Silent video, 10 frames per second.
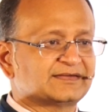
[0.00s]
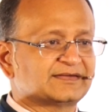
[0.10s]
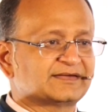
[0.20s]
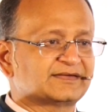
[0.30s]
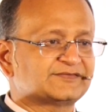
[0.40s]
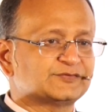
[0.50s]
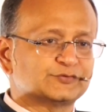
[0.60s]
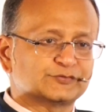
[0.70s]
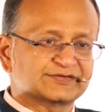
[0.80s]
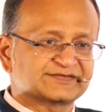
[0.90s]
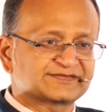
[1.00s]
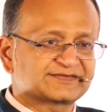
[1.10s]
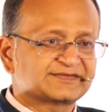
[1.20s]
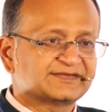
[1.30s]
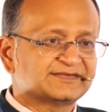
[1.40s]
And as you
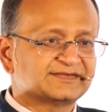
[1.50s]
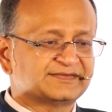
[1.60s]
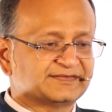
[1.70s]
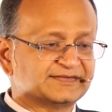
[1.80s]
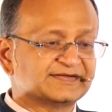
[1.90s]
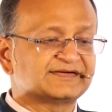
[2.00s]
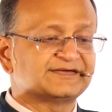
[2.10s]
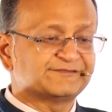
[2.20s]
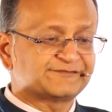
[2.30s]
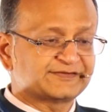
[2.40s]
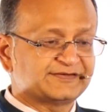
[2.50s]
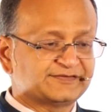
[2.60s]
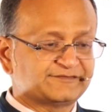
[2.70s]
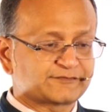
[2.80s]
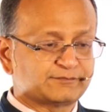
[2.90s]
notice, they are different
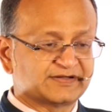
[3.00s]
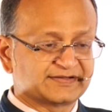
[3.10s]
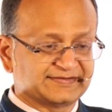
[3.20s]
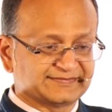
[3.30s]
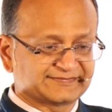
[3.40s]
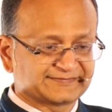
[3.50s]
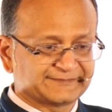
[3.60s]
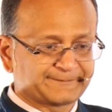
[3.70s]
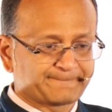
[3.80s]
from monkeys.